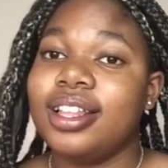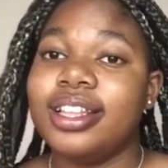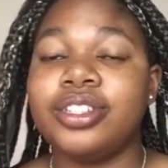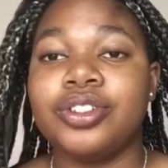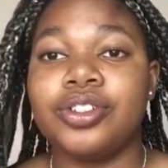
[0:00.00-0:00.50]

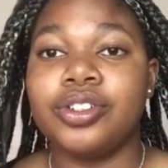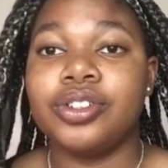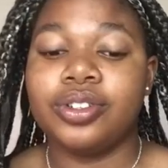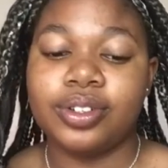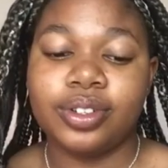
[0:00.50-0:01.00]
Let's
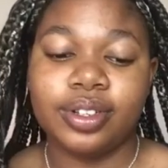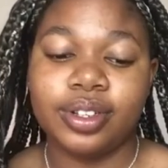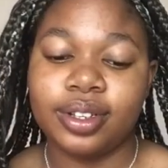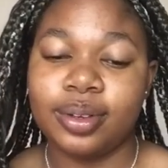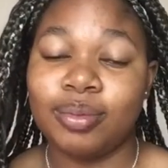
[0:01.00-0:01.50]
do
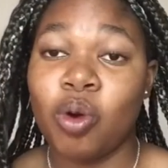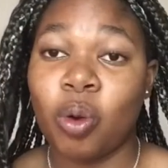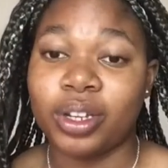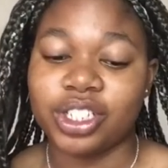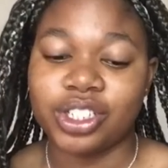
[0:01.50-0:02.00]
more
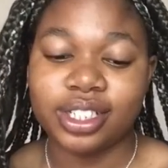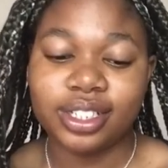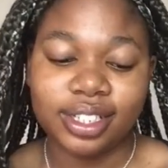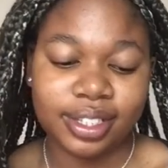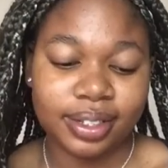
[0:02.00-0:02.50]

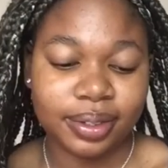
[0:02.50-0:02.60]
questions.